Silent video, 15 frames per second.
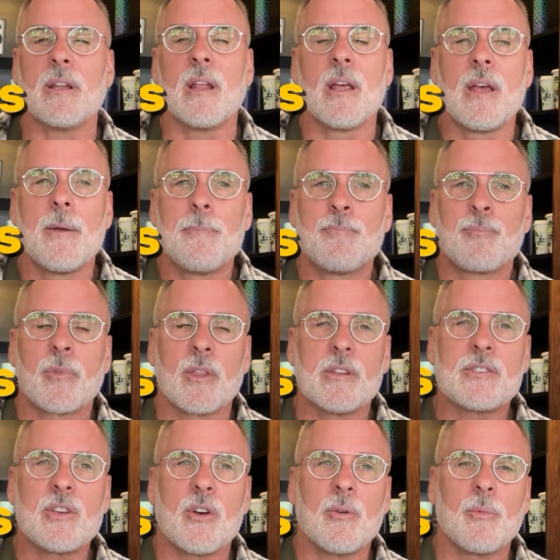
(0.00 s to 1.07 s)

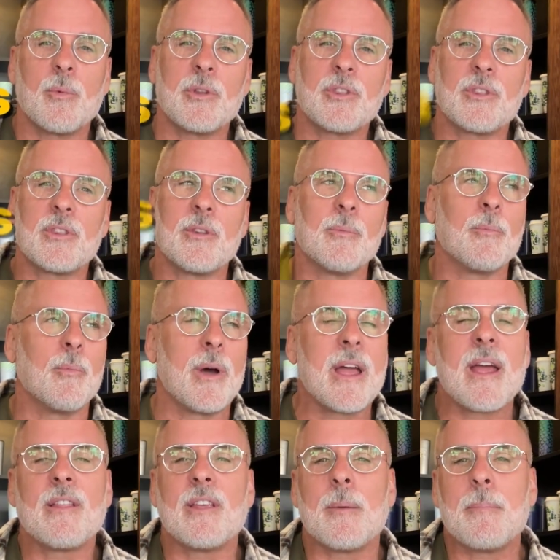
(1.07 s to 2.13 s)
and So the
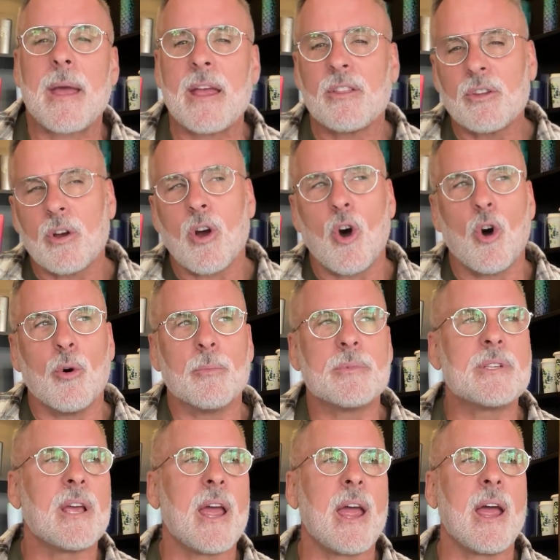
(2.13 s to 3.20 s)
way we paint their
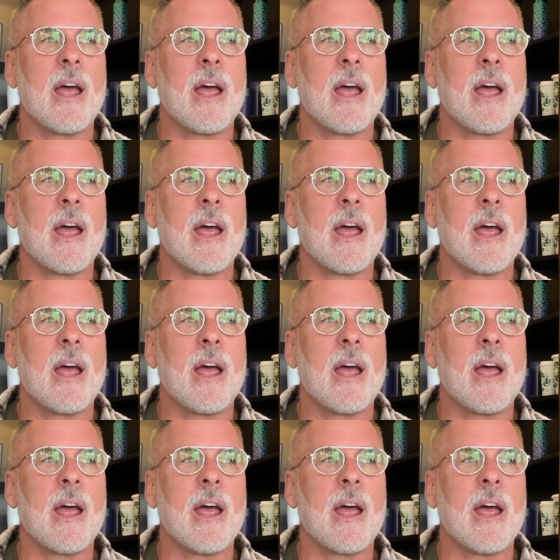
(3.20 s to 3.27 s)
homes